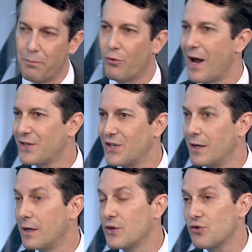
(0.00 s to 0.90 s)

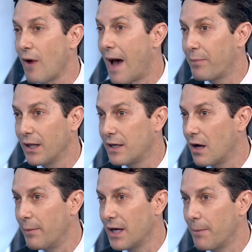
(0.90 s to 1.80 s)
Brexit is rapidly
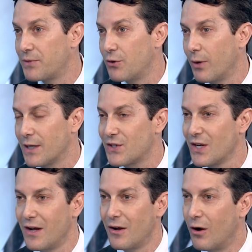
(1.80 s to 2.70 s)
coming up to us
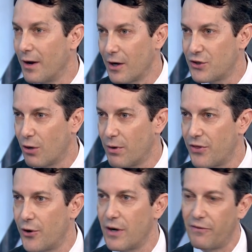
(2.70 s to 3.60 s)
on October
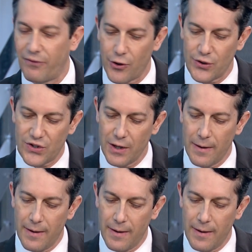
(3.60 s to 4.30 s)
31st.